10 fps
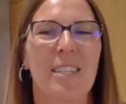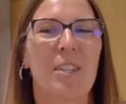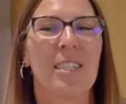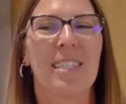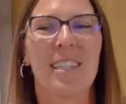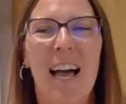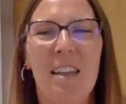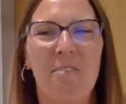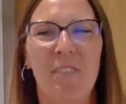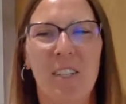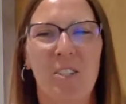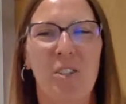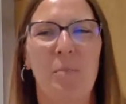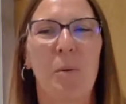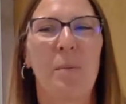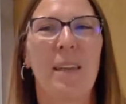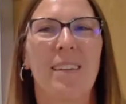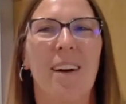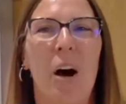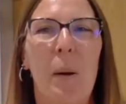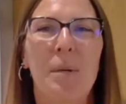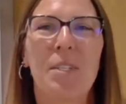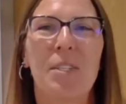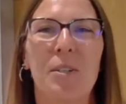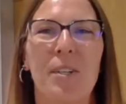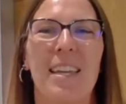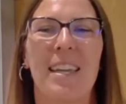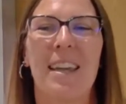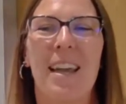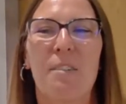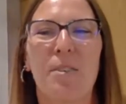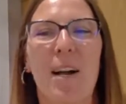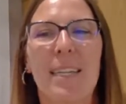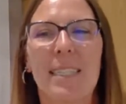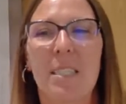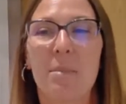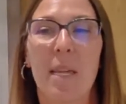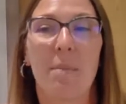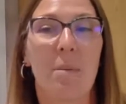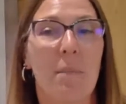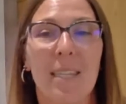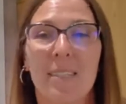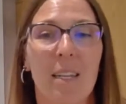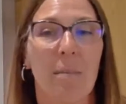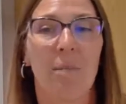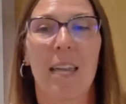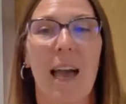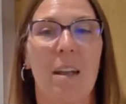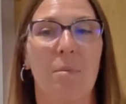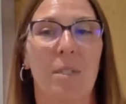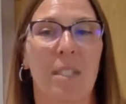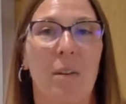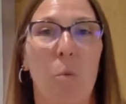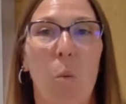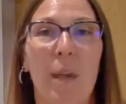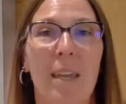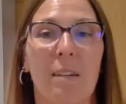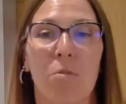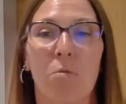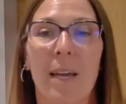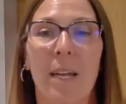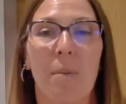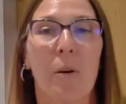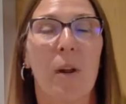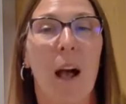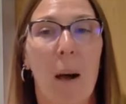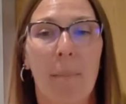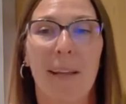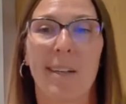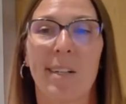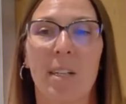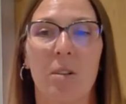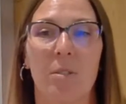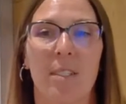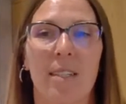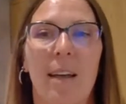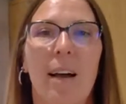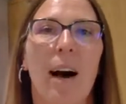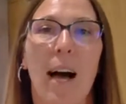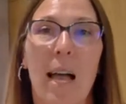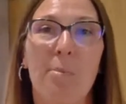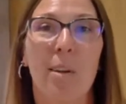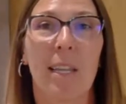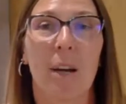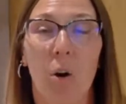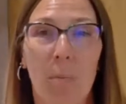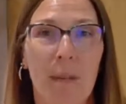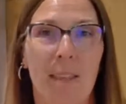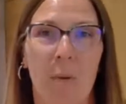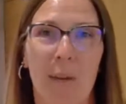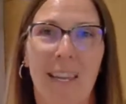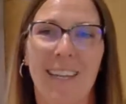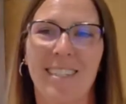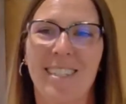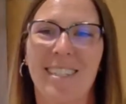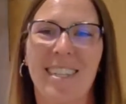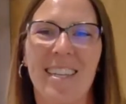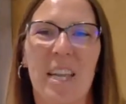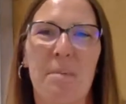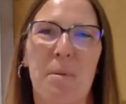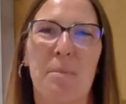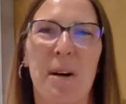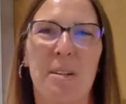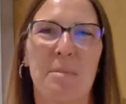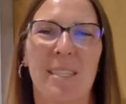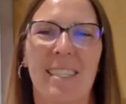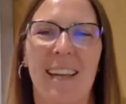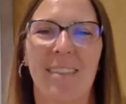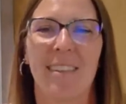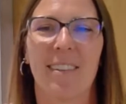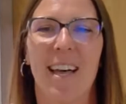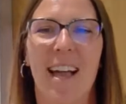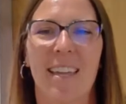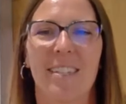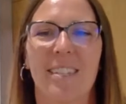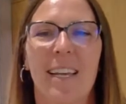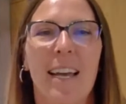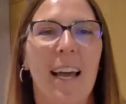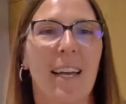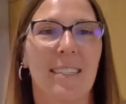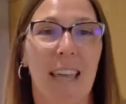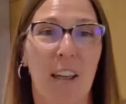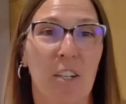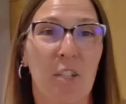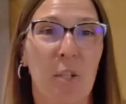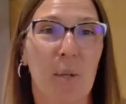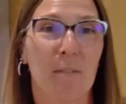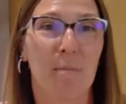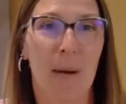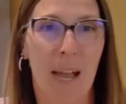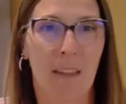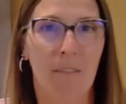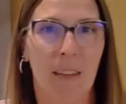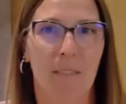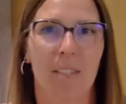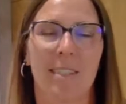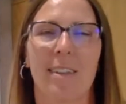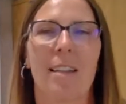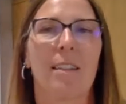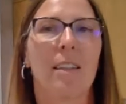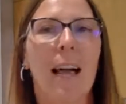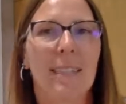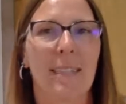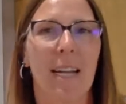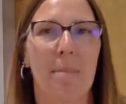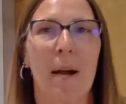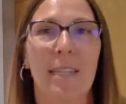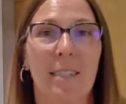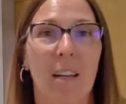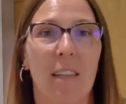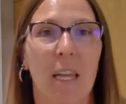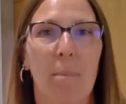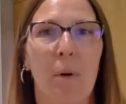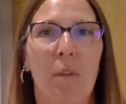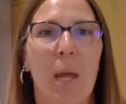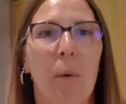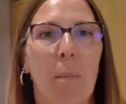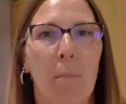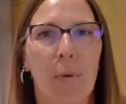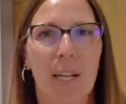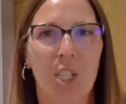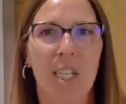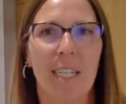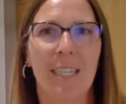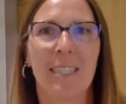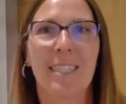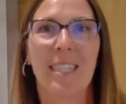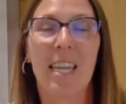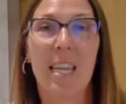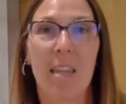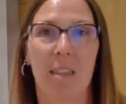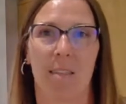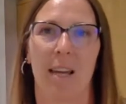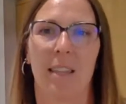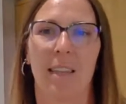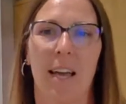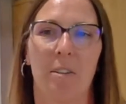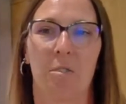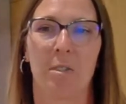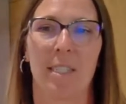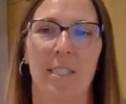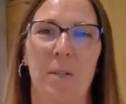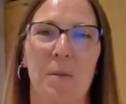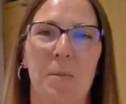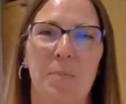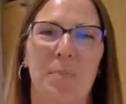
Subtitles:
So this live field trip will be an opportunity for us to maybe meet some of the animals that we have read about up and close. I'm really hoping that we get to see the hippopotamus and the lions, as they are two of my favorite. And the last time I saw the hippo, they were brushing his teeth at the Calgary Zoo.